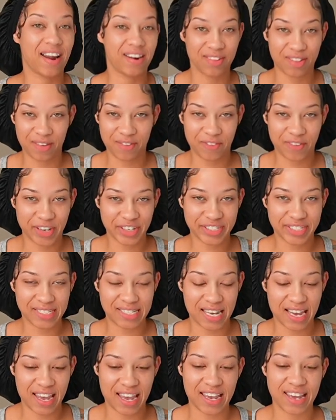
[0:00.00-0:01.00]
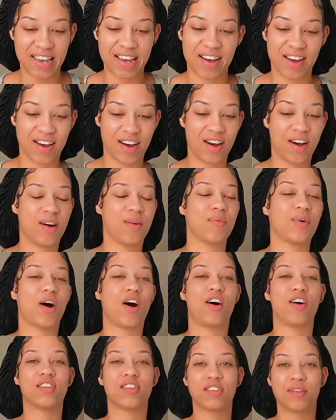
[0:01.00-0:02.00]
out of the first day.
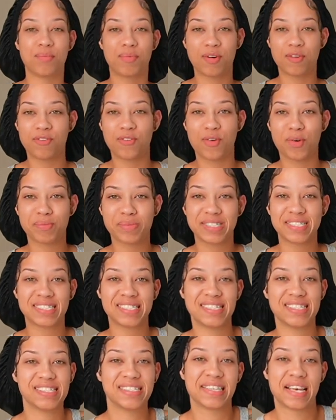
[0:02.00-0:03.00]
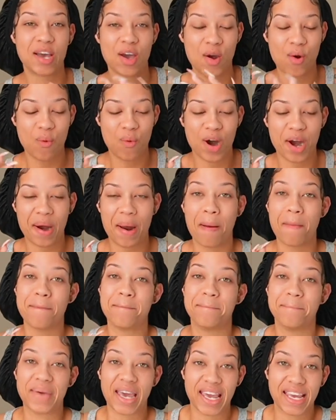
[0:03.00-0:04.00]
Um, all of the performances were
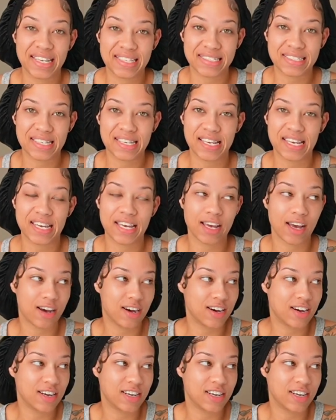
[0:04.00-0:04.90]
amazing.